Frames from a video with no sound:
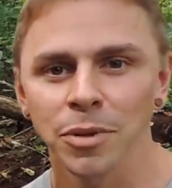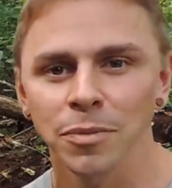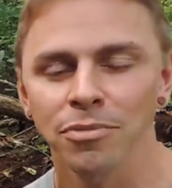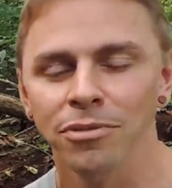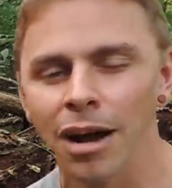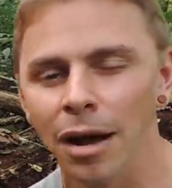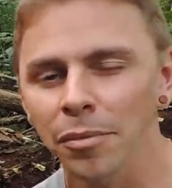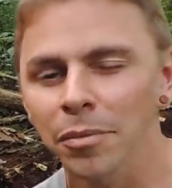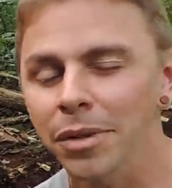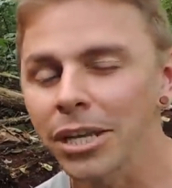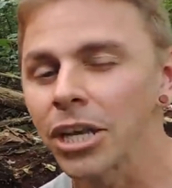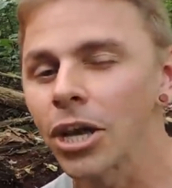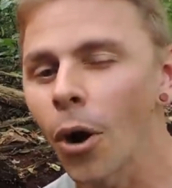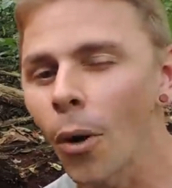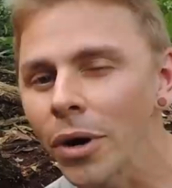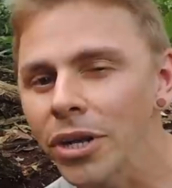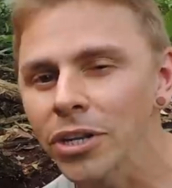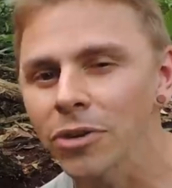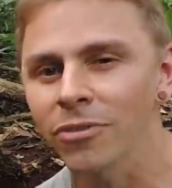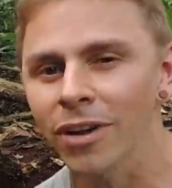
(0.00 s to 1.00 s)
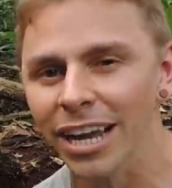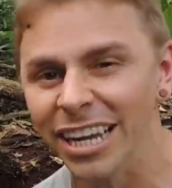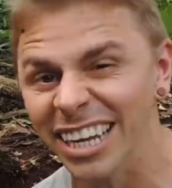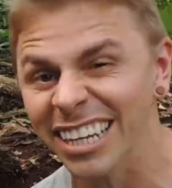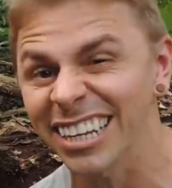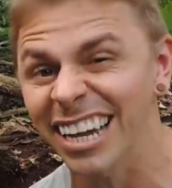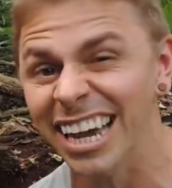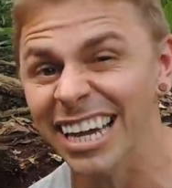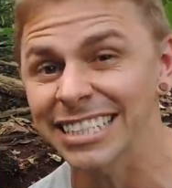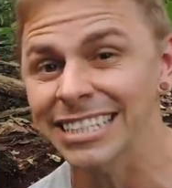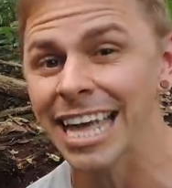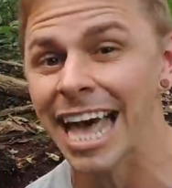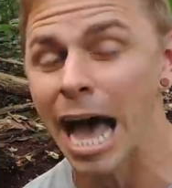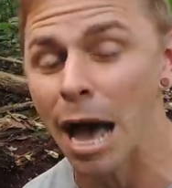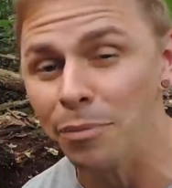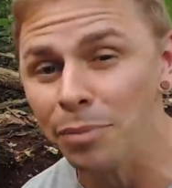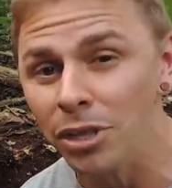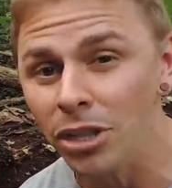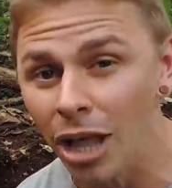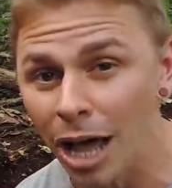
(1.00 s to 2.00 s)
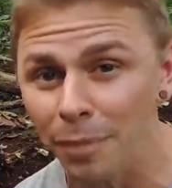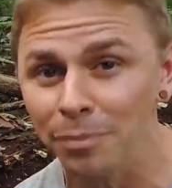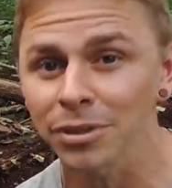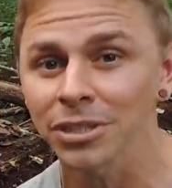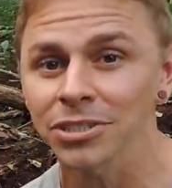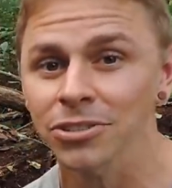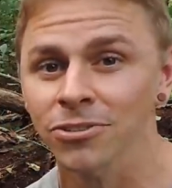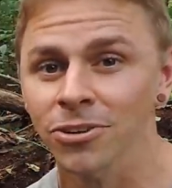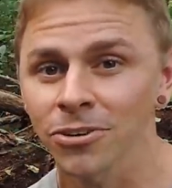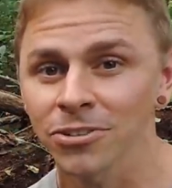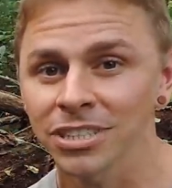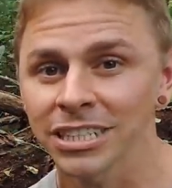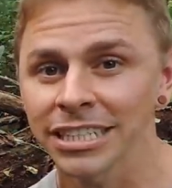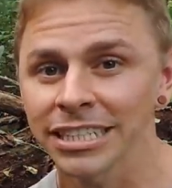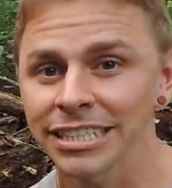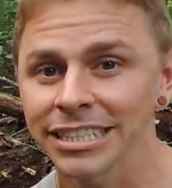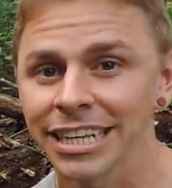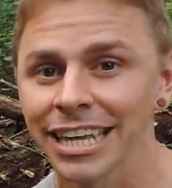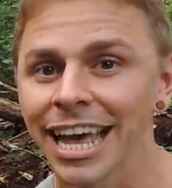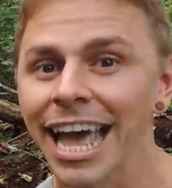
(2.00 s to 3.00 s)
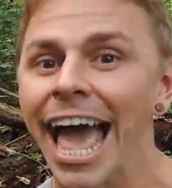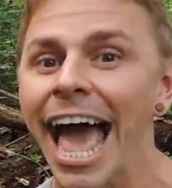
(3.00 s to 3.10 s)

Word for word: they're probably going to recognize Hapalopilus croceus